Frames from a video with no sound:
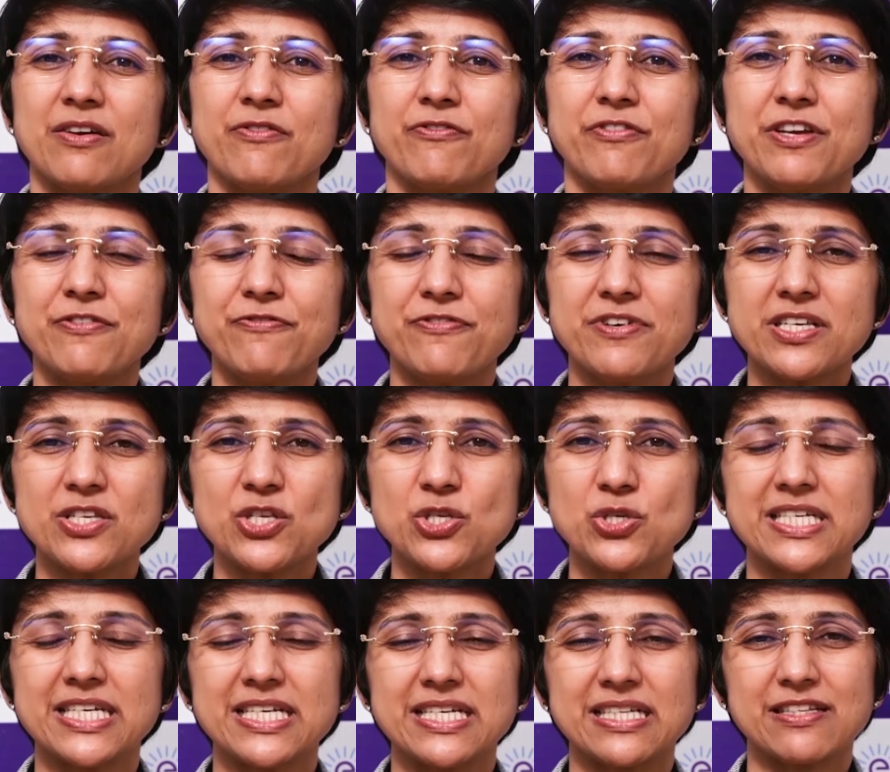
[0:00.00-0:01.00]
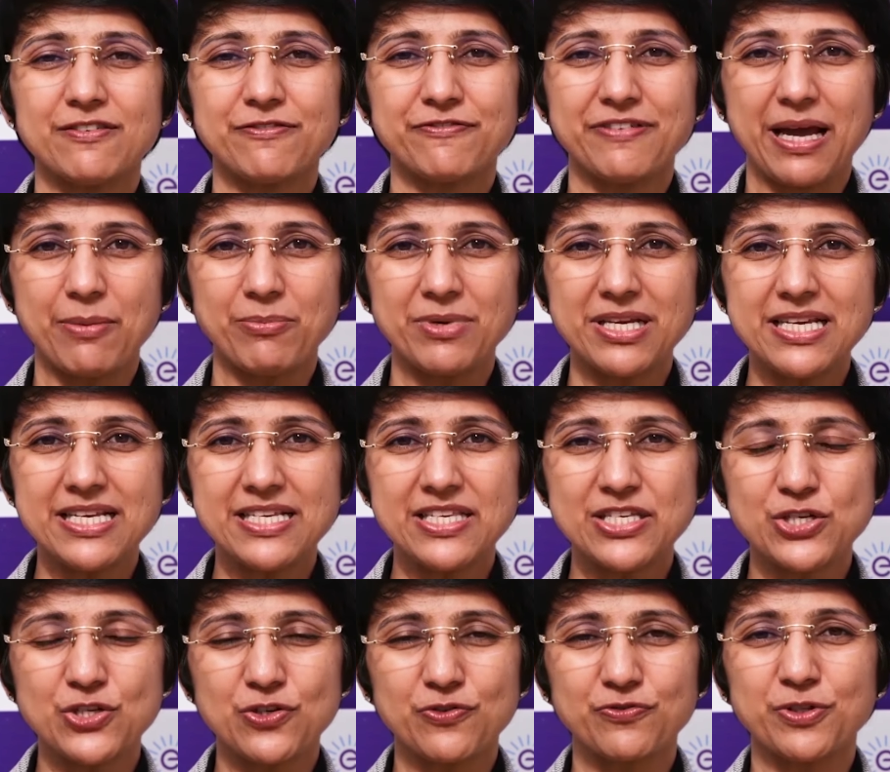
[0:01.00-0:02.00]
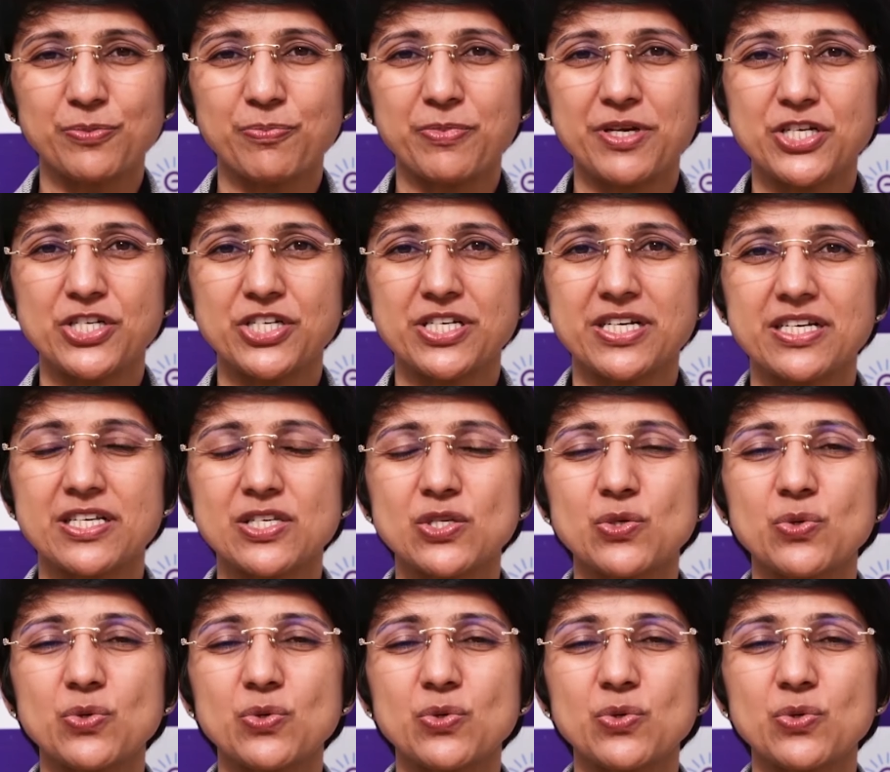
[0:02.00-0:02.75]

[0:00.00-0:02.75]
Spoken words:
we first take the family history of the patient.